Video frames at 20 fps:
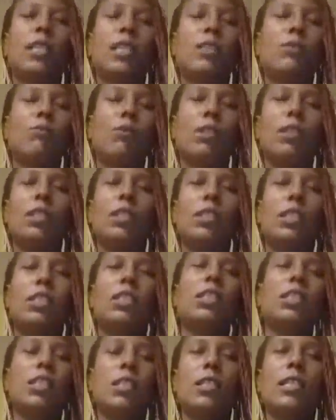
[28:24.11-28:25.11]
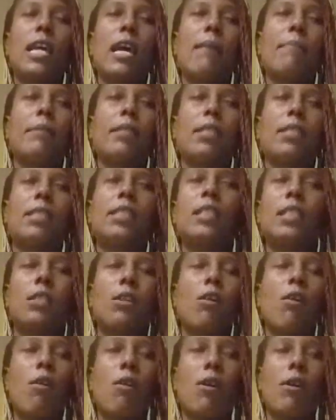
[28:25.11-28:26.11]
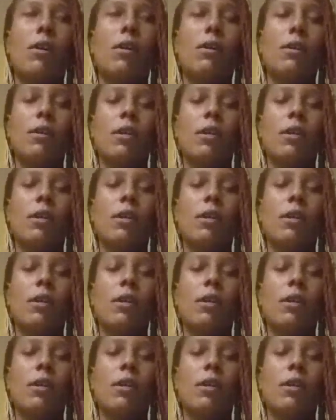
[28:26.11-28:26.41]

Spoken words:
it's really the 10 of diamond and 10 of heart.